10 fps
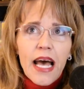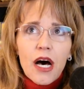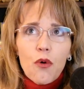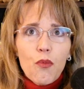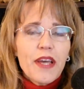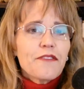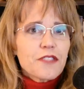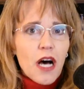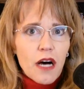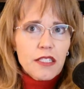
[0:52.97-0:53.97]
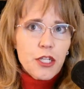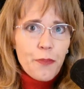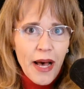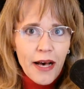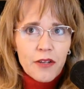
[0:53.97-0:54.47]
We have talked
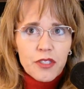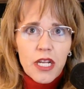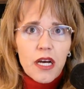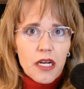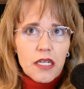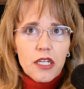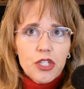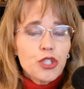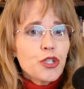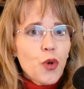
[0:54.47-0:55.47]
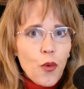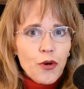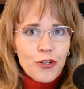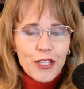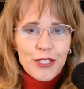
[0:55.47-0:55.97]
about good
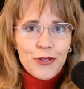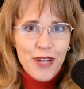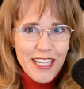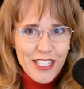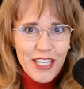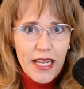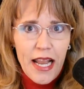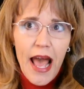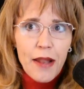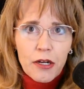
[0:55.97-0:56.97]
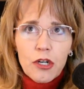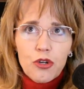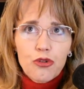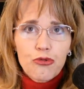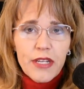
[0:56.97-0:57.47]
orderly direction and
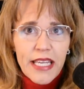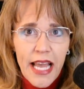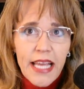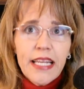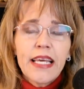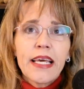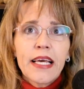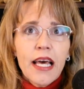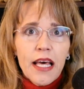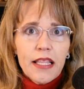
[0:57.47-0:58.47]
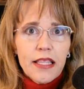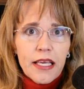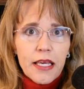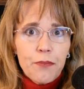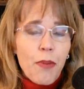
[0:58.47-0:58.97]
creating the
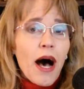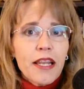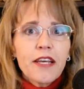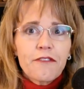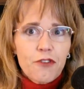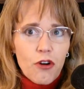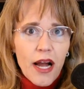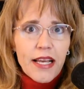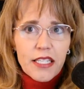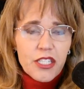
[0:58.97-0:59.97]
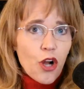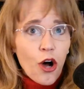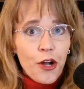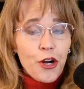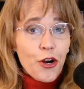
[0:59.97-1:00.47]
body of Christ
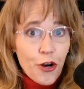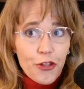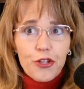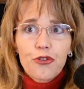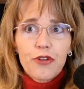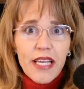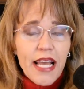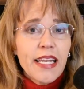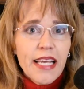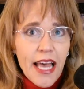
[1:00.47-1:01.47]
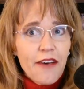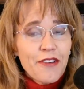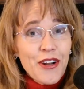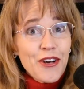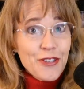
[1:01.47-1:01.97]
on earth, creating heaven
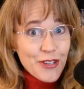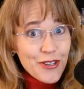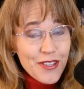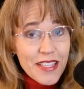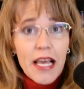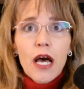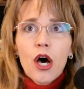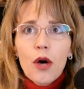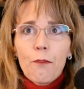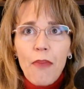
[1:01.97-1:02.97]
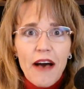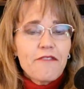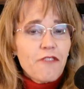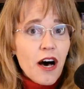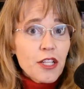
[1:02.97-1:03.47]
on earth by
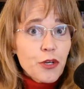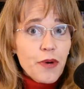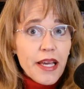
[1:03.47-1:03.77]
following